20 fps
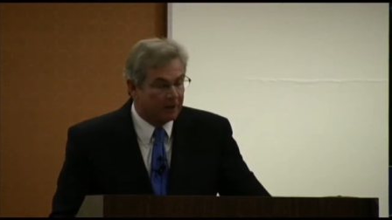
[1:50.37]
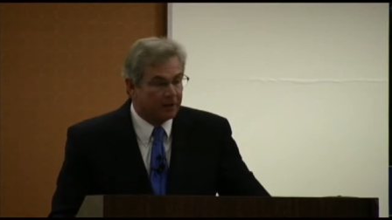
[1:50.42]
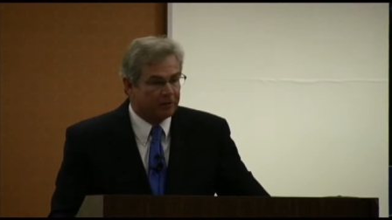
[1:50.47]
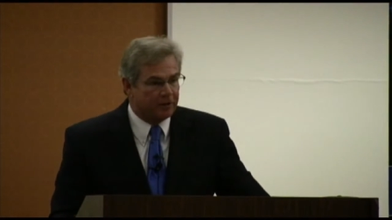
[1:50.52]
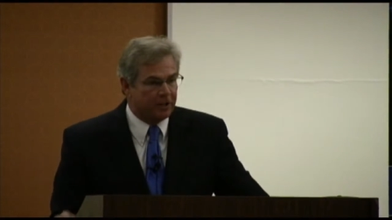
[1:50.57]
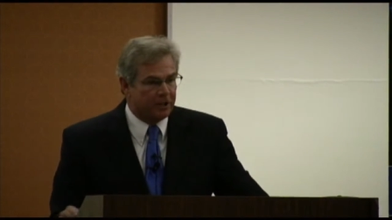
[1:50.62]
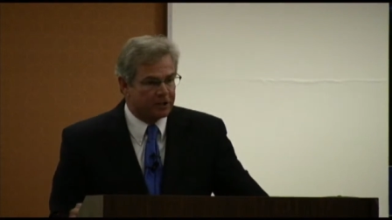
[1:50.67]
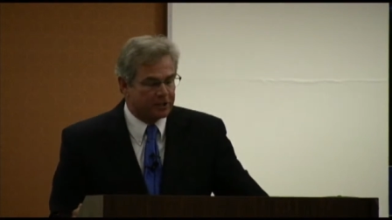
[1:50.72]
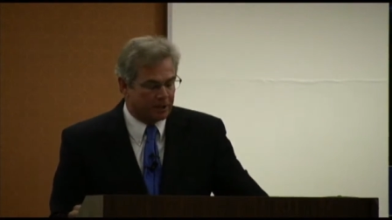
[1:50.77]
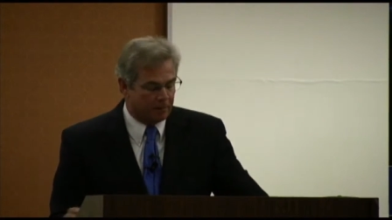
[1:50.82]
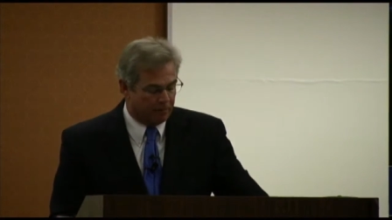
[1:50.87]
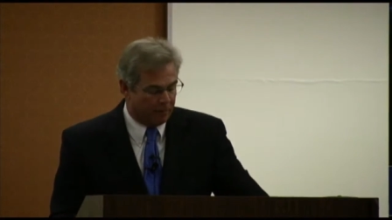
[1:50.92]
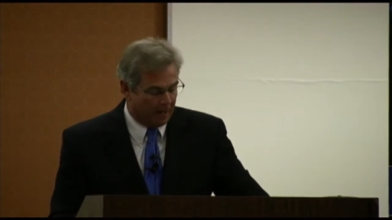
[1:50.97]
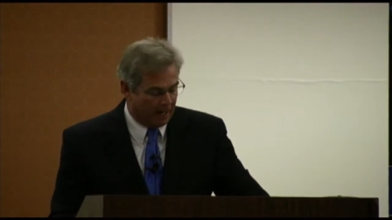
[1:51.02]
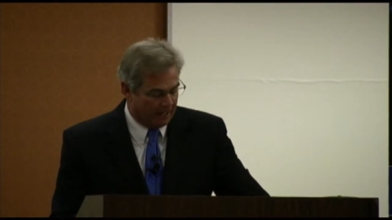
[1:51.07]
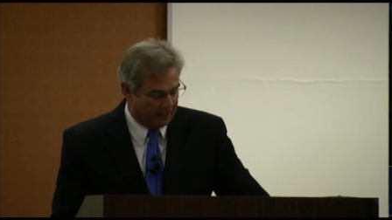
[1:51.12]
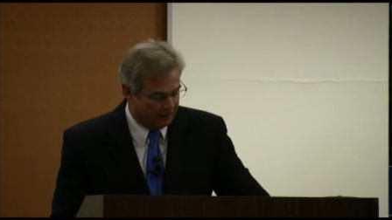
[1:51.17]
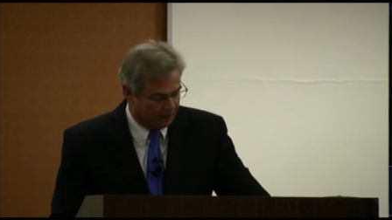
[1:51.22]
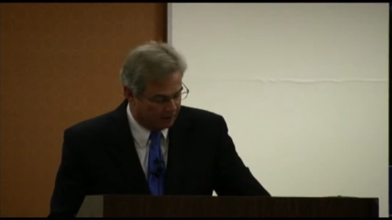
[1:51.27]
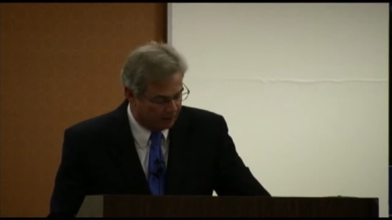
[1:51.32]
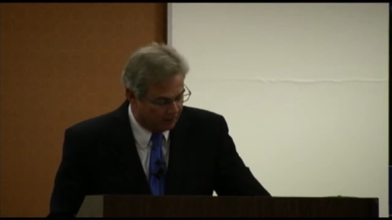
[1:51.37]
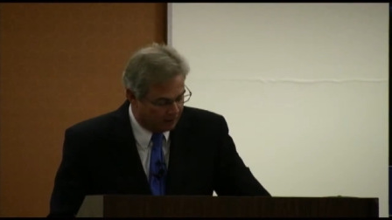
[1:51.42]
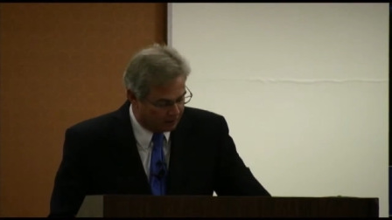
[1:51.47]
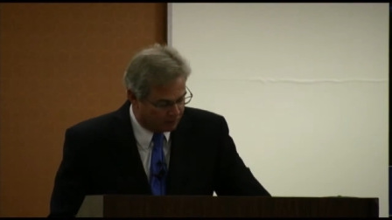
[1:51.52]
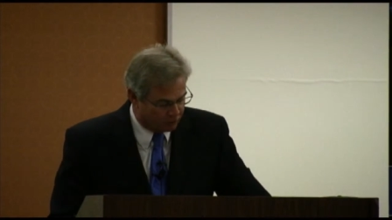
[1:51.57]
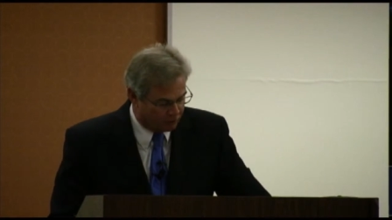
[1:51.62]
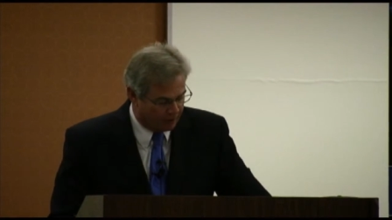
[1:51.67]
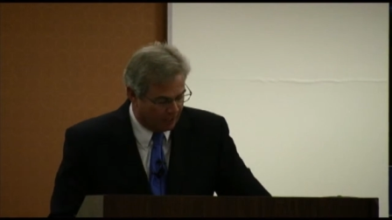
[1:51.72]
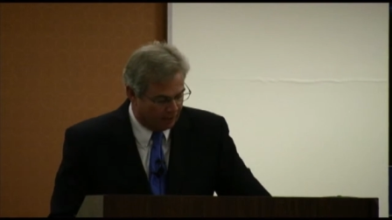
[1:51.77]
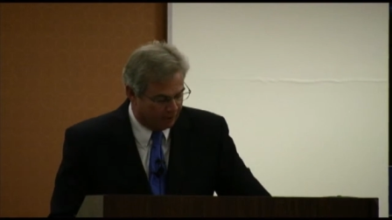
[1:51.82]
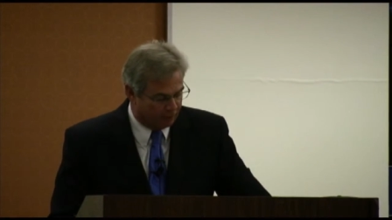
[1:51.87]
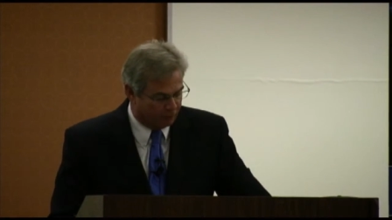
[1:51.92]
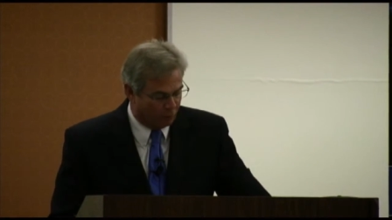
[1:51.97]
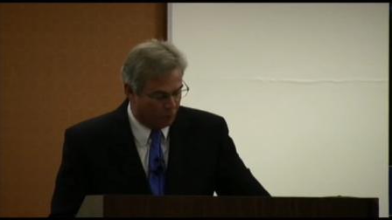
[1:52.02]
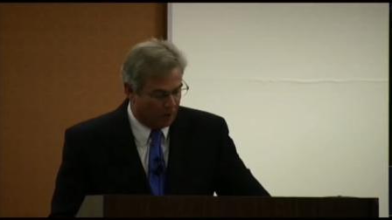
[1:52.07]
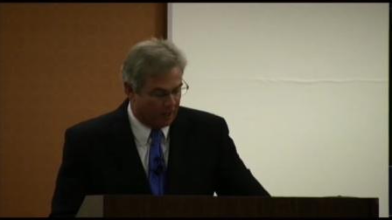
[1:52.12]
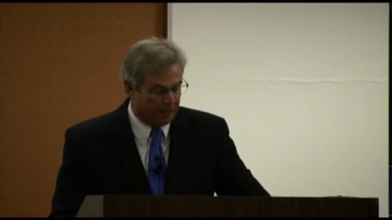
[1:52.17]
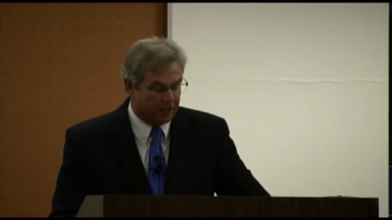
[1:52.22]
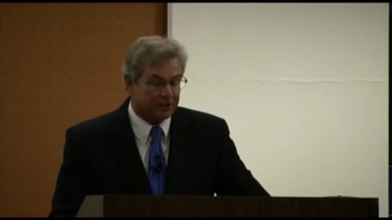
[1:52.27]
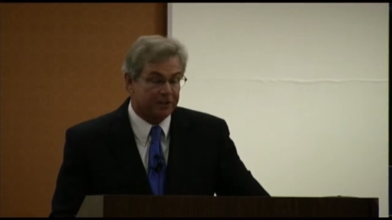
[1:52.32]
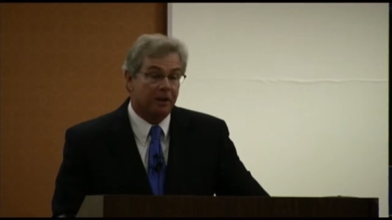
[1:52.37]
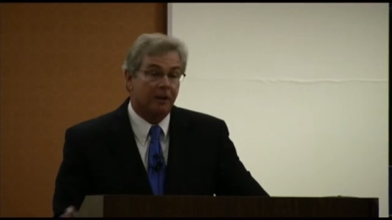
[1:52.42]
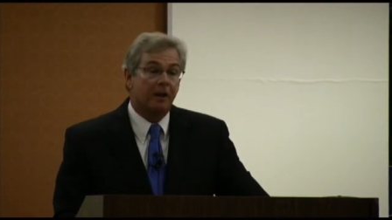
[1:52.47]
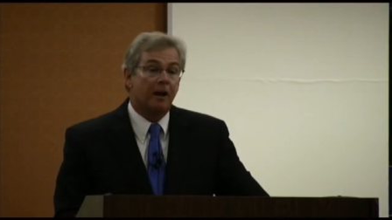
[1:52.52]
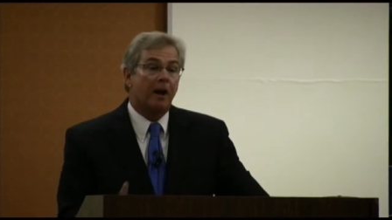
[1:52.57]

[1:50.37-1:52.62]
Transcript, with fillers: these combine in creative ways.